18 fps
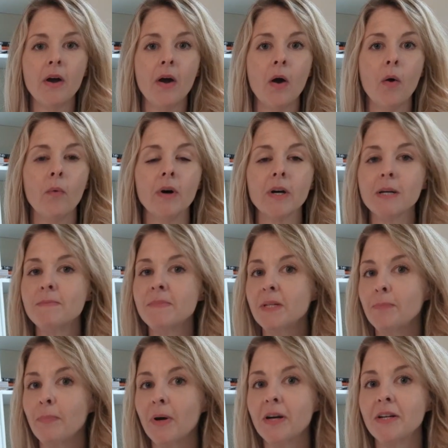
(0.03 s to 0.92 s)
Welcome
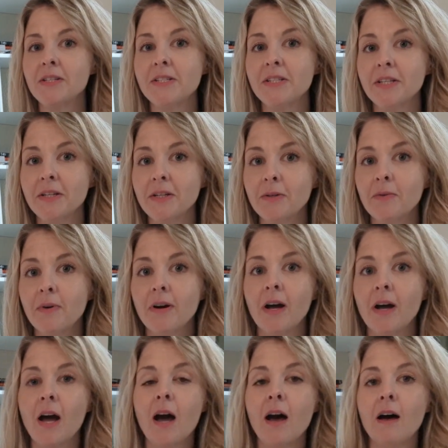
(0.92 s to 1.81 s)
to part 2
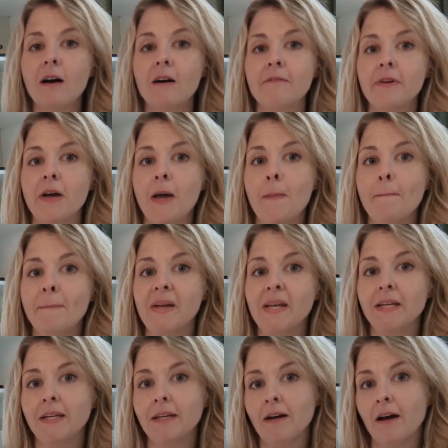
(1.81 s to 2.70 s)
of
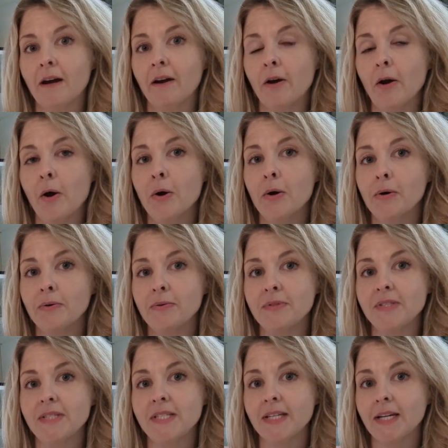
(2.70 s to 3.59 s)
making our
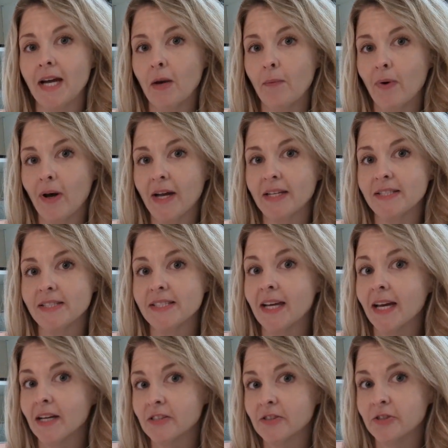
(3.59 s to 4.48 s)
own DIY
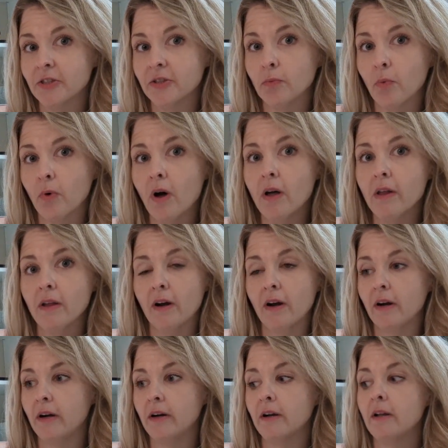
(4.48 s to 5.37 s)
textured wall
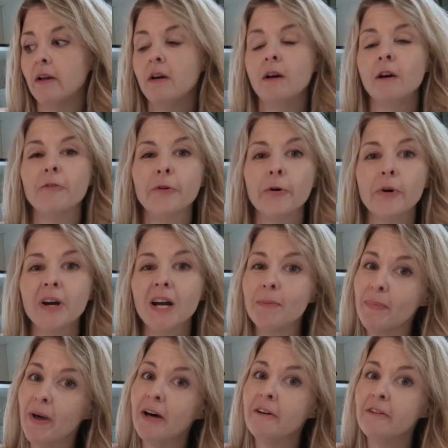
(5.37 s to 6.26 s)
art for
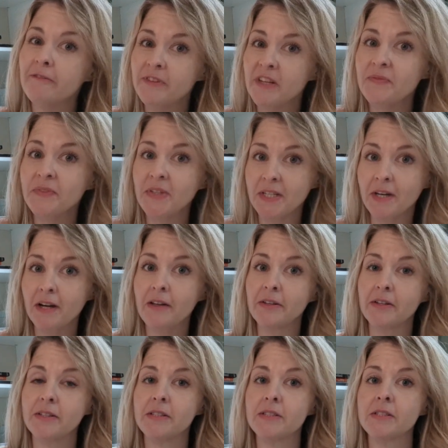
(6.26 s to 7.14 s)
about
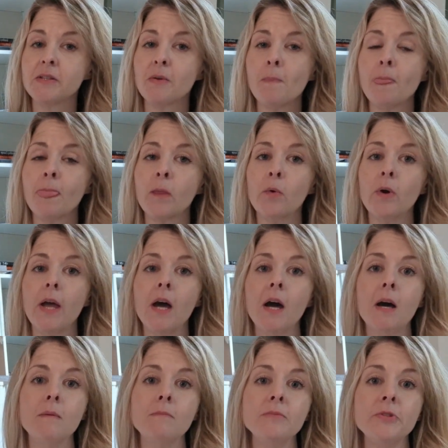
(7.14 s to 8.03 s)
$50
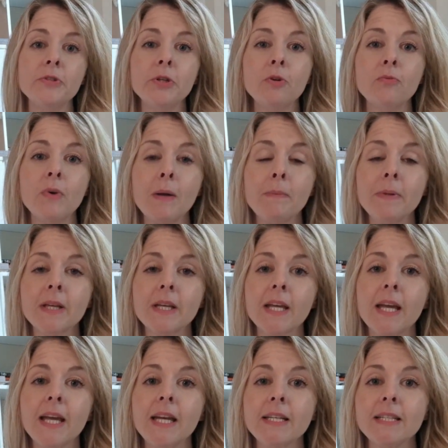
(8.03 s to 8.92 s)
to
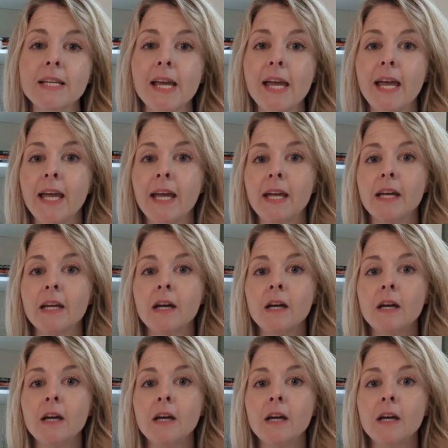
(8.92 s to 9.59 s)
replicate a